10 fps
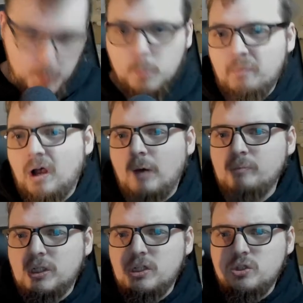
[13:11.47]
I'm
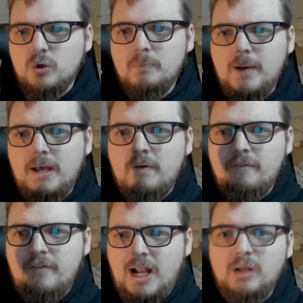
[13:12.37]
going to talk about
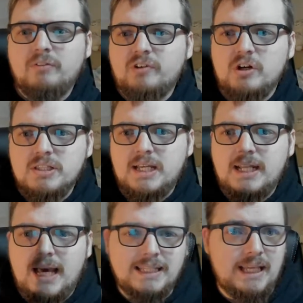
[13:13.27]
value of content
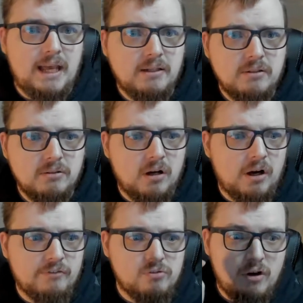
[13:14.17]
at the end
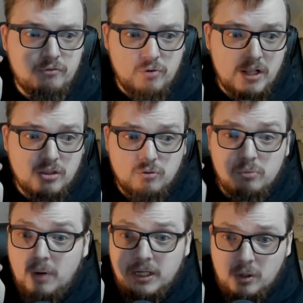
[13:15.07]
after I've read through
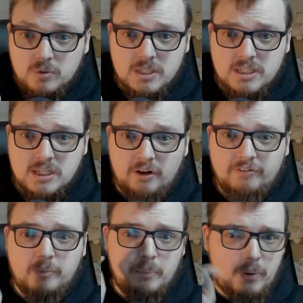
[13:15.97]
my notes itself,
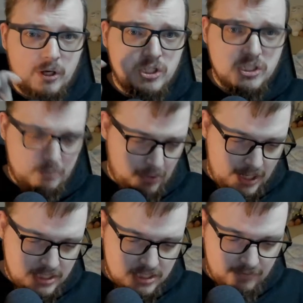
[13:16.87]
but purchase
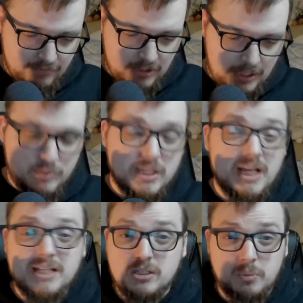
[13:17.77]
price, it's
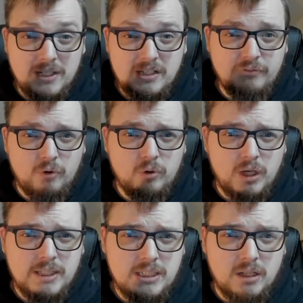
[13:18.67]
a
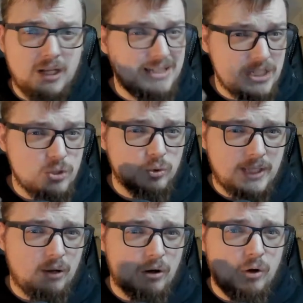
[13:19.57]
$24.99 digital
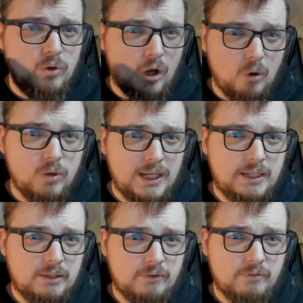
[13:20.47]
download
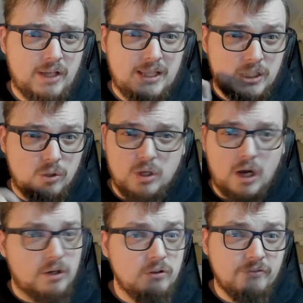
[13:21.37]
only in the UK. I
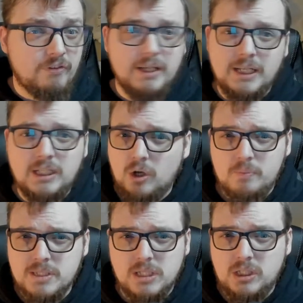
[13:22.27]
couldn't find any
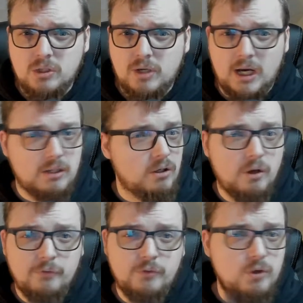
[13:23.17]
copies in the UK. I don't know
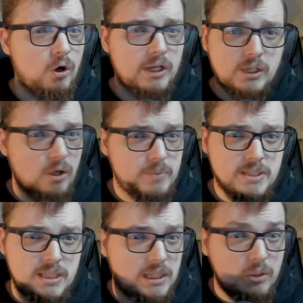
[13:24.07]
if you got any copies
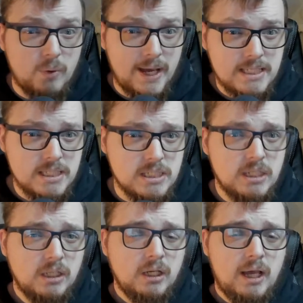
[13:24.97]
in the US,
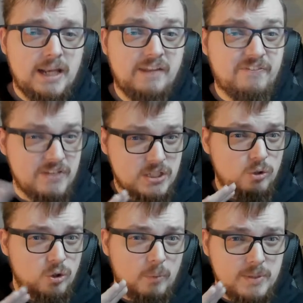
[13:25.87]
any physical
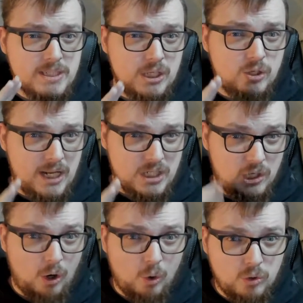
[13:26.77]
copies that you can actually
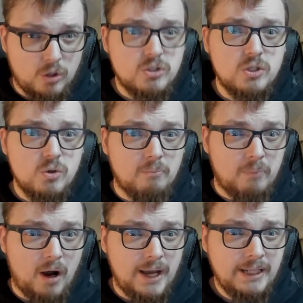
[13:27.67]
hold on to and
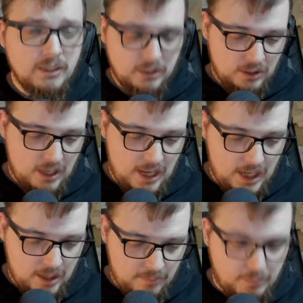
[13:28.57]
buy.
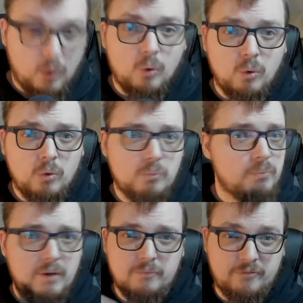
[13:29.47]

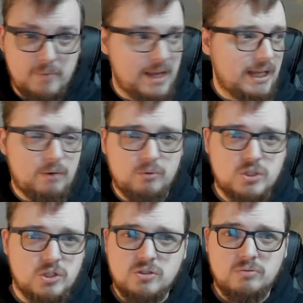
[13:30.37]
But for me, it was
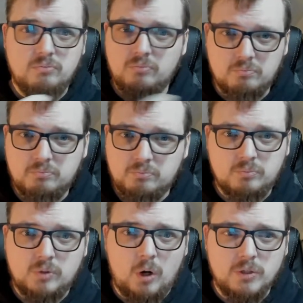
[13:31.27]
just
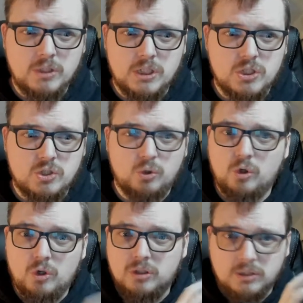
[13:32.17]
go on to the
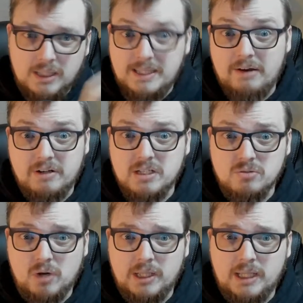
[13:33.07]
store and there it is
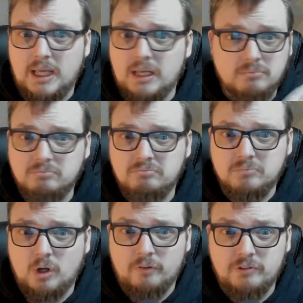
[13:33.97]
right there.
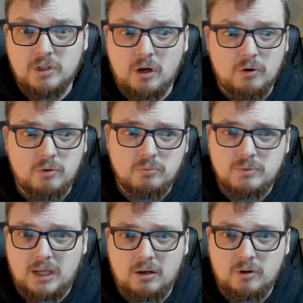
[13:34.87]
Off you go,
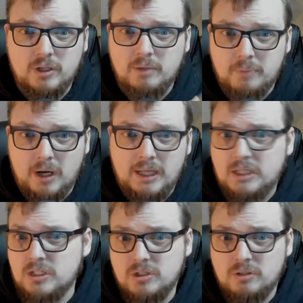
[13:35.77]
download it, buy it,
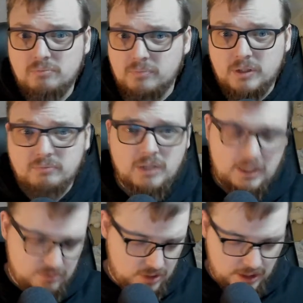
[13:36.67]

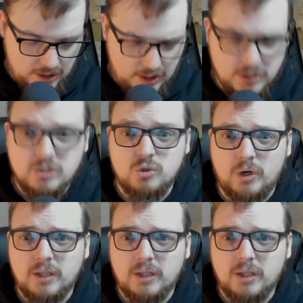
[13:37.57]
and enjoy it.